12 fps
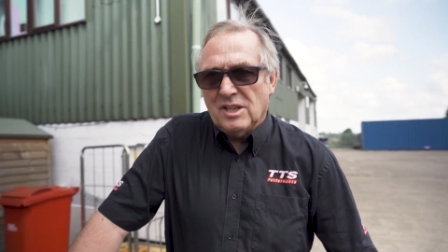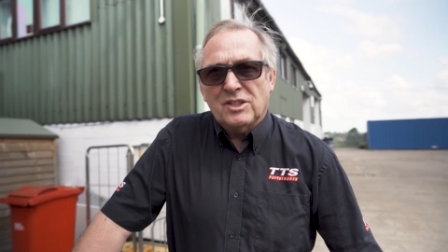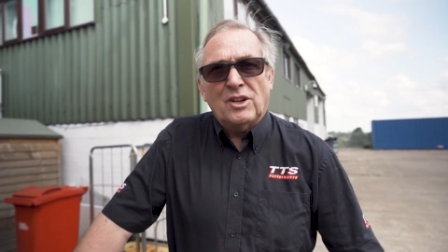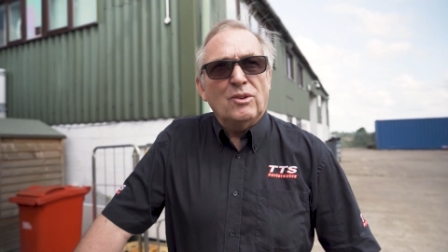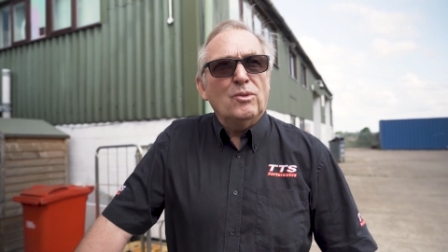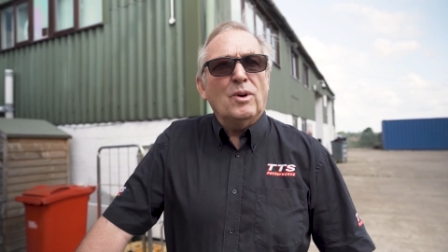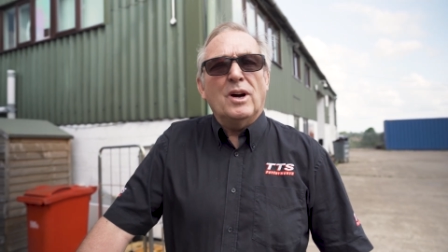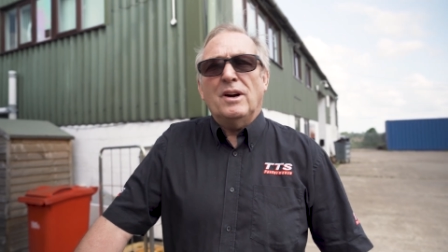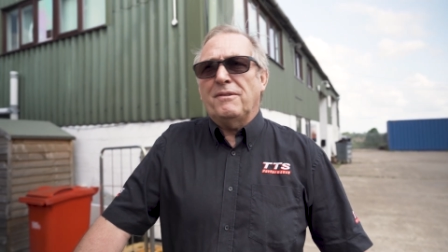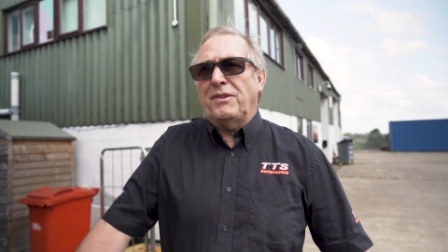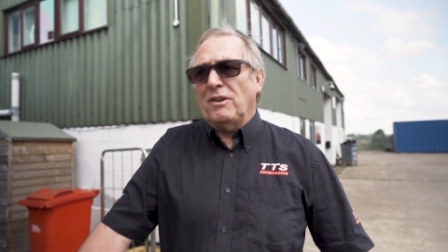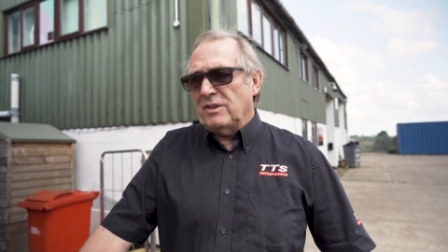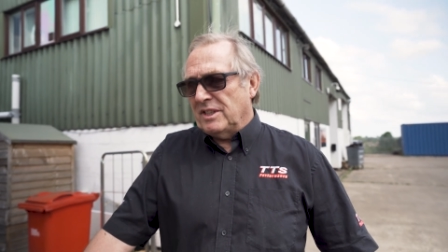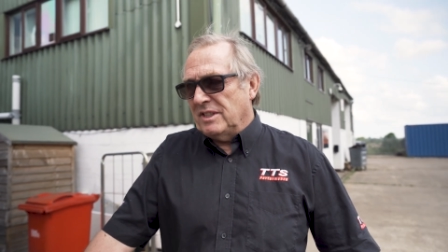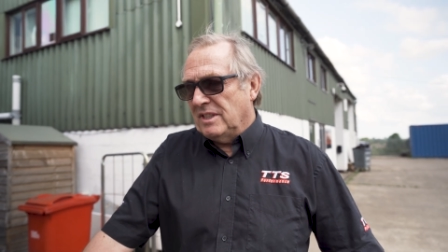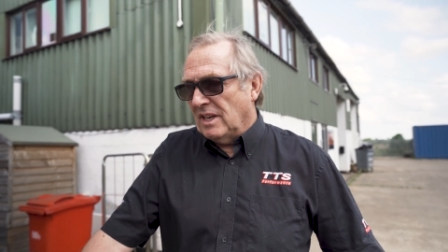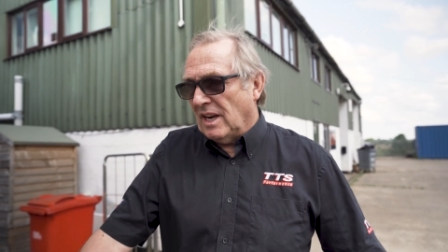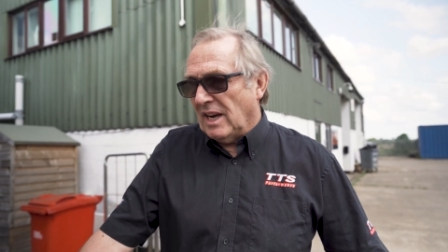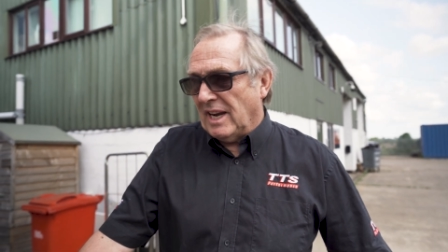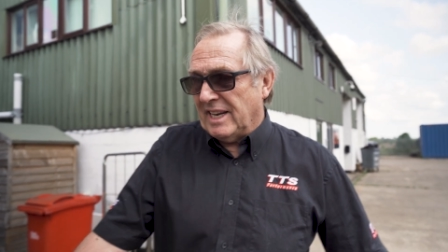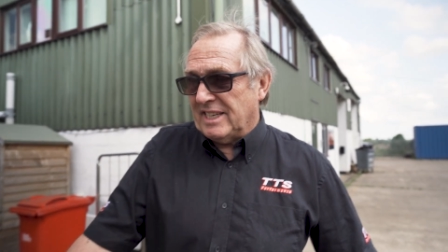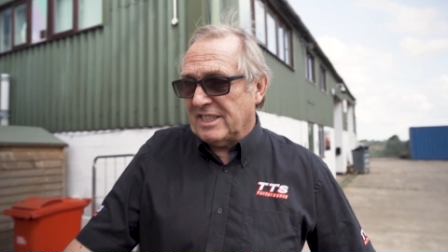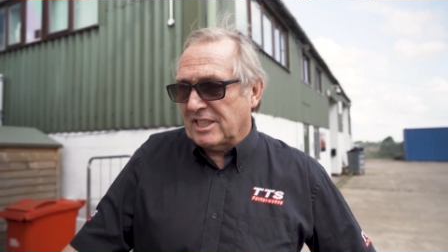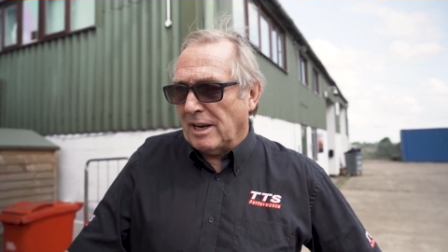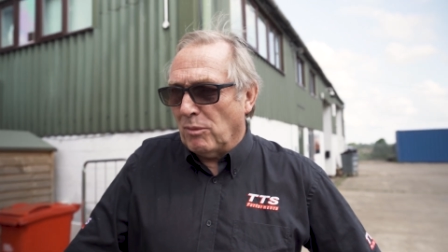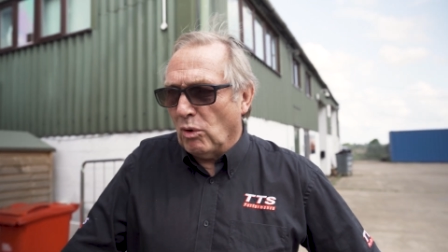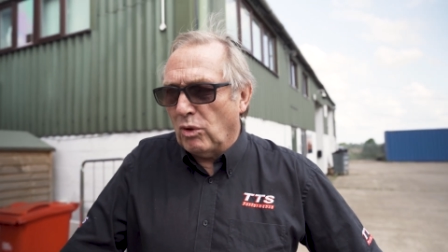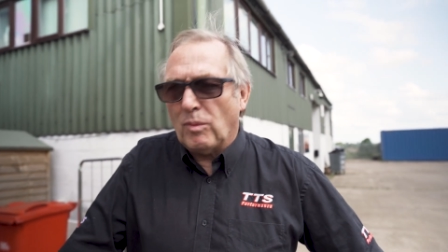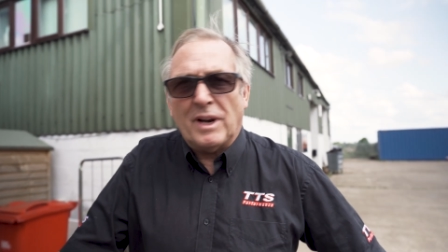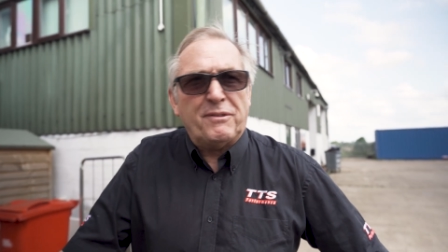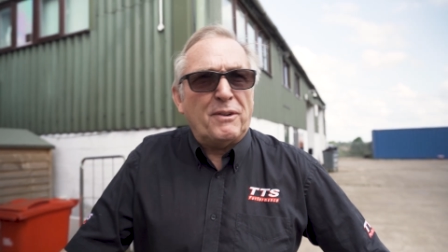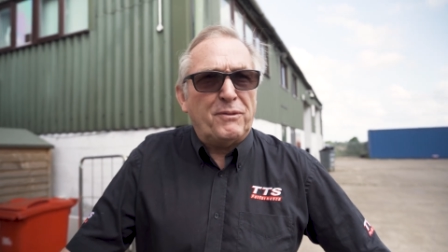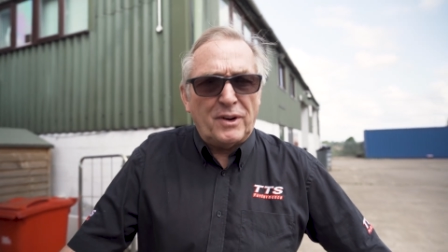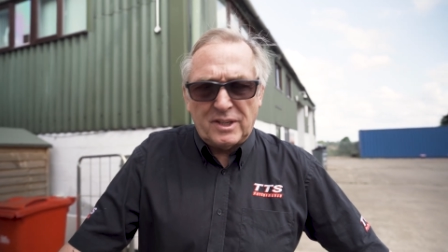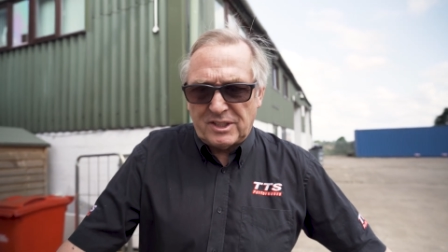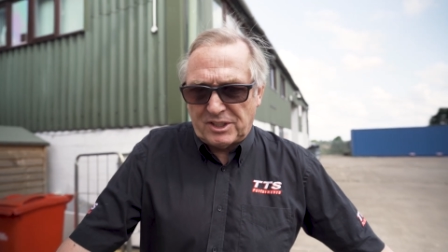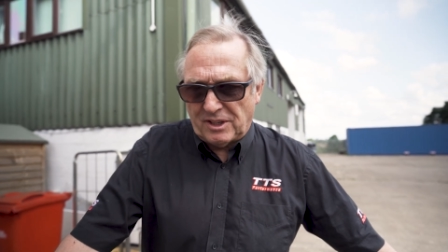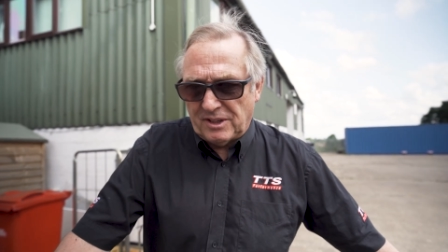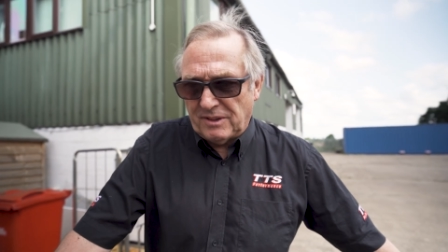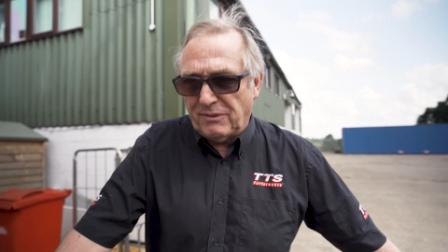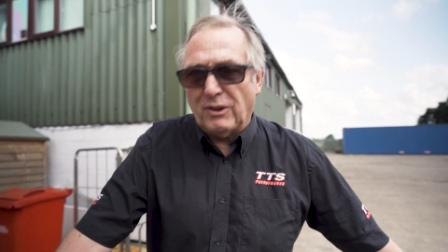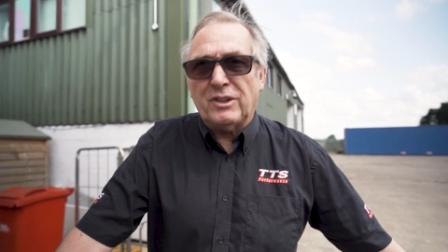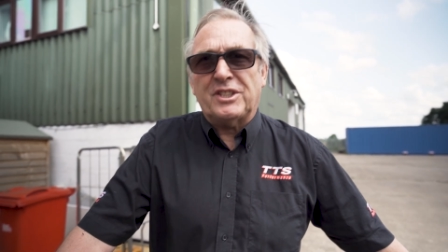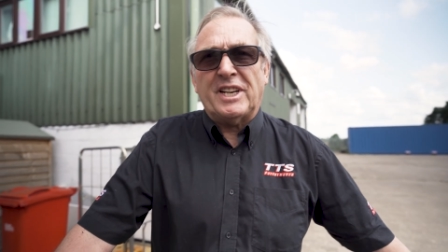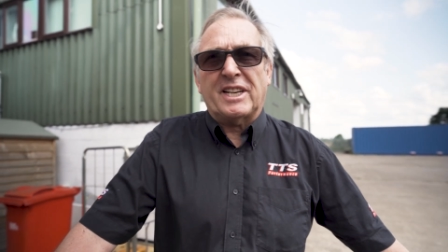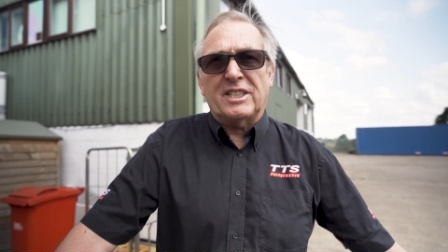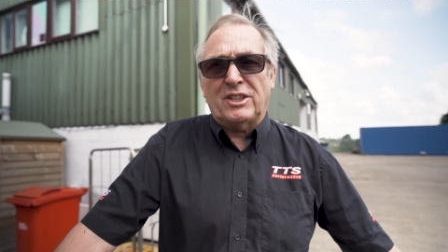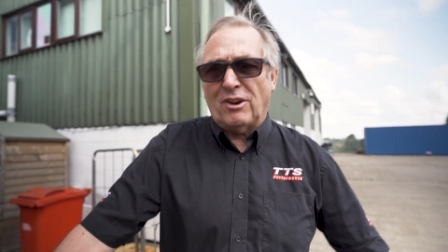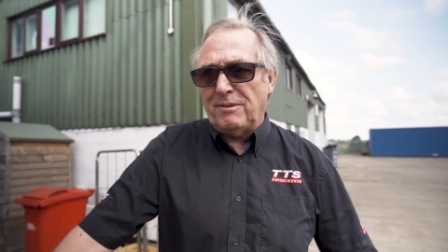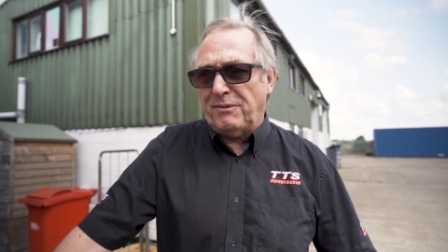So Florian has come all the way from France for the second time.